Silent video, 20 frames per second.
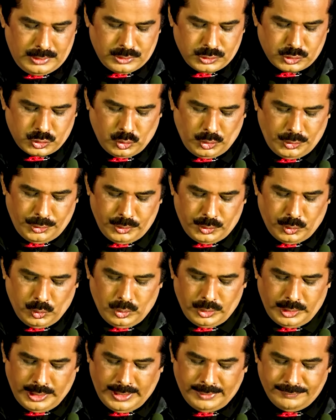so you
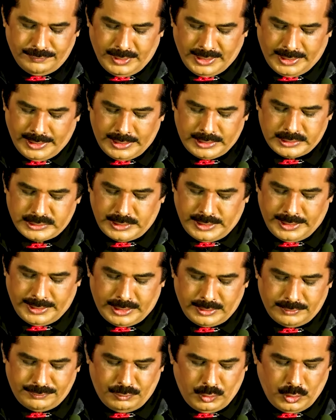don't have regrets
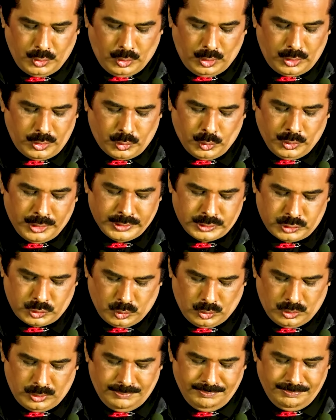later for not doing
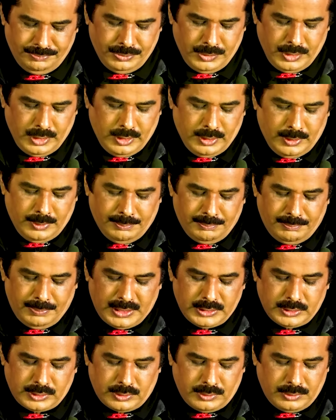so.
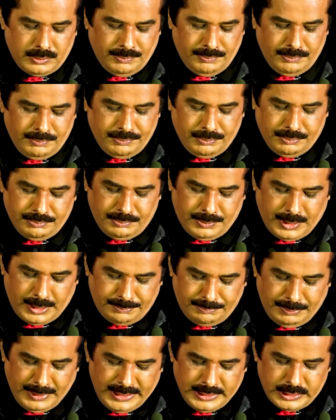But
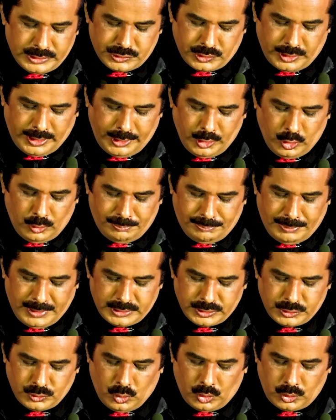please try your
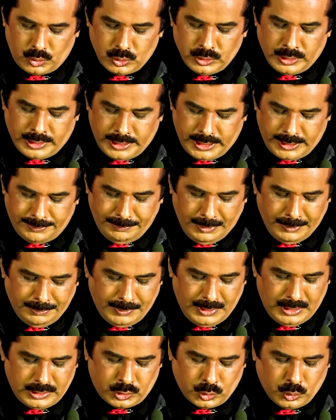best not to hurt
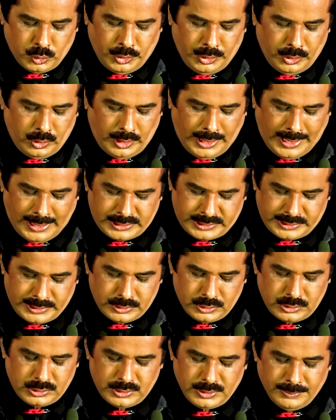people through your
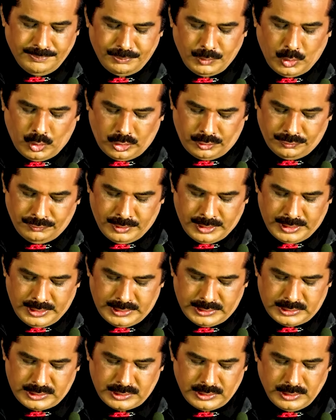actions or
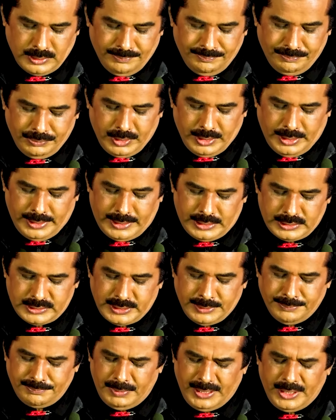words. It is
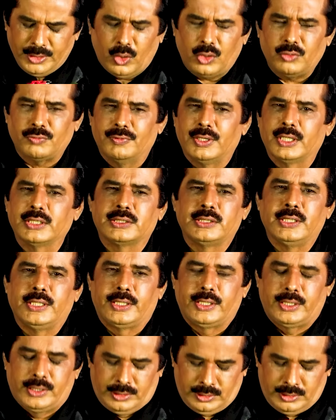simply not worth it.